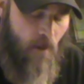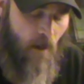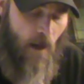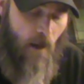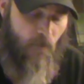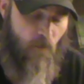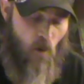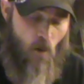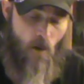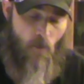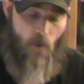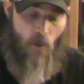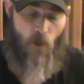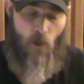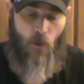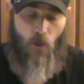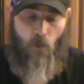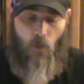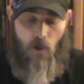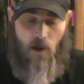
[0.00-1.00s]
If you have a
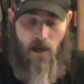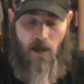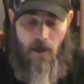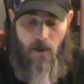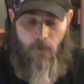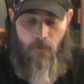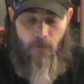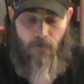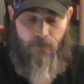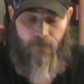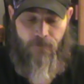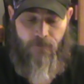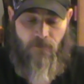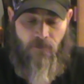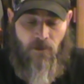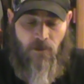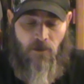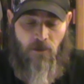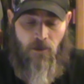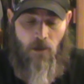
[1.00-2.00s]
3,
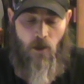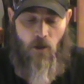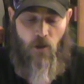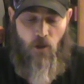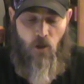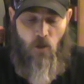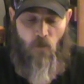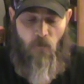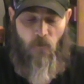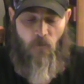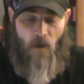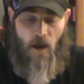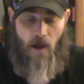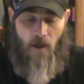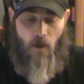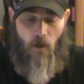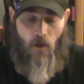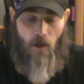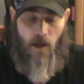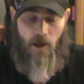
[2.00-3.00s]
you
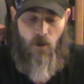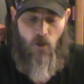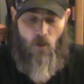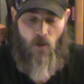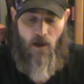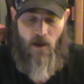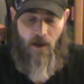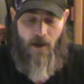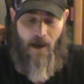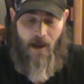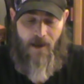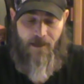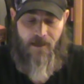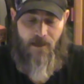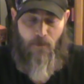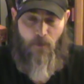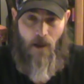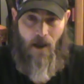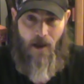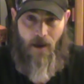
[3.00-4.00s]
fail and you cannot
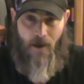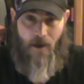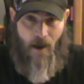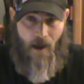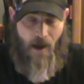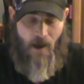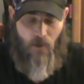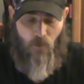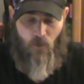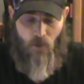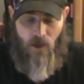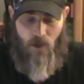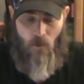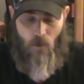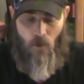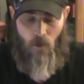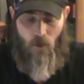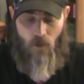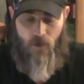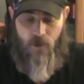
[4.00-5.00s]
spend on
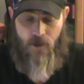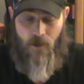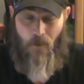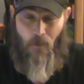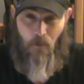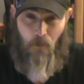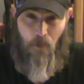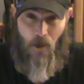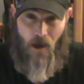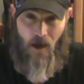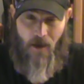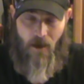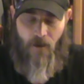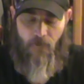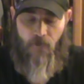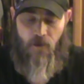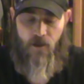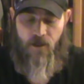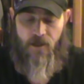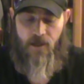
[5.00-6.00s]
rerolls. But
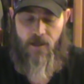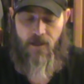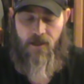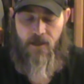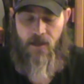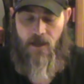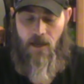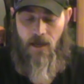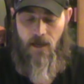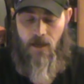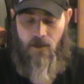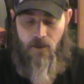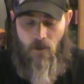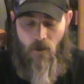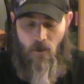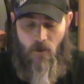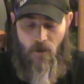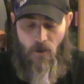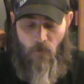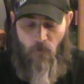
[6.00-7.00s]
if you succeed
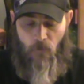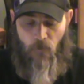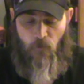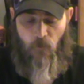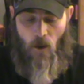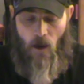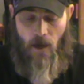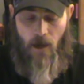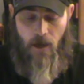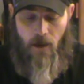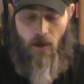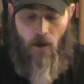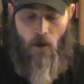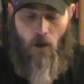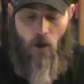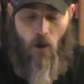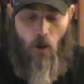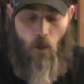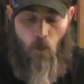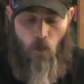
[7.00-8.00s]
during a fight,
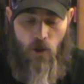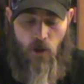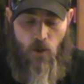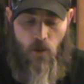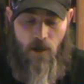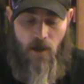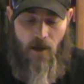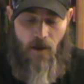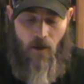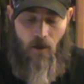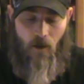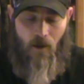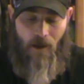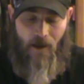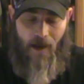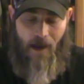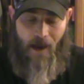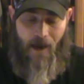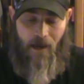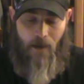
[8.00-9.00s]
when you kill
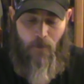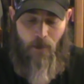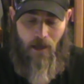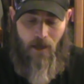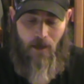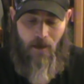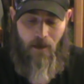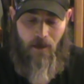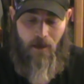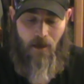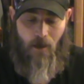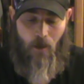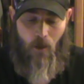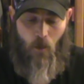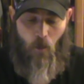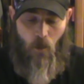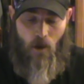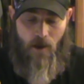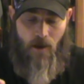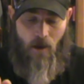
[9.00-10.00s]
an enemy,
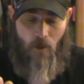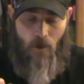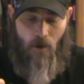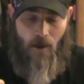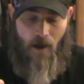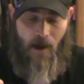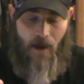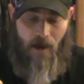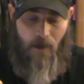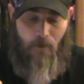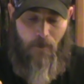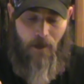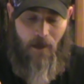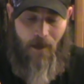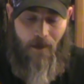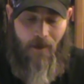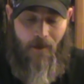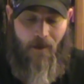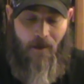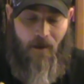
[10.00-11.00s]
kill one other
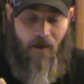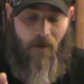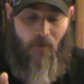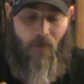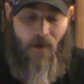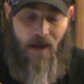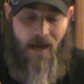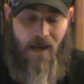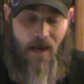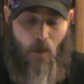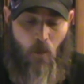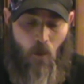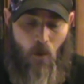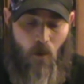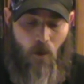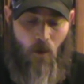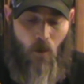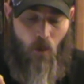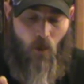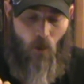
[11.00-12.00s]
enemy of
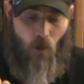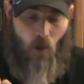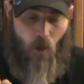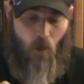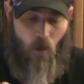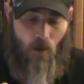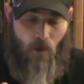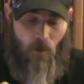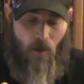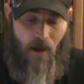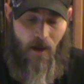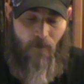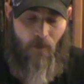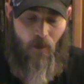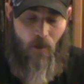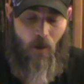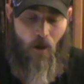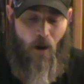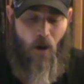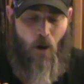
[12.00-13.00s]
equal or lower
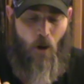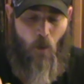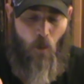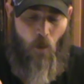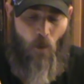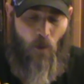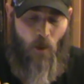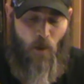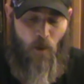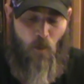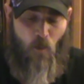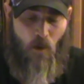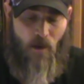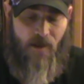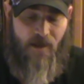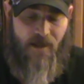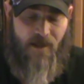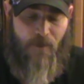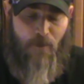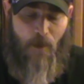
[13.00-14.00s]
level within
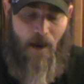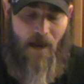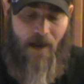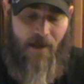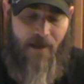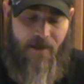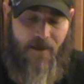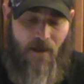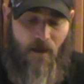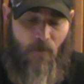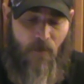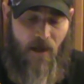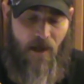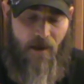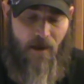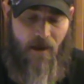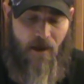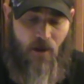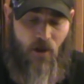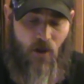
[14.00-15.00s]
one space of the
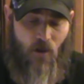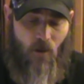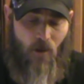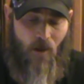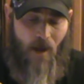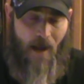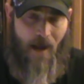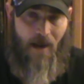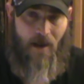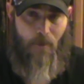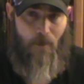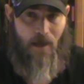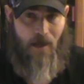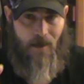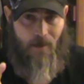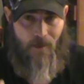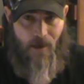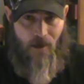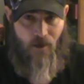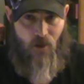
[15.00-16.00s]
initial
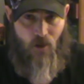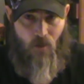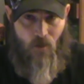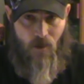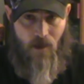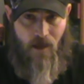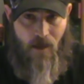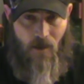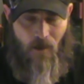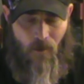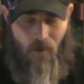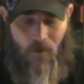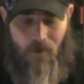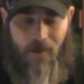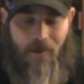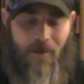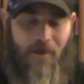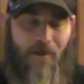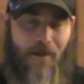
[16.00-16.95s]
enemy that you killed.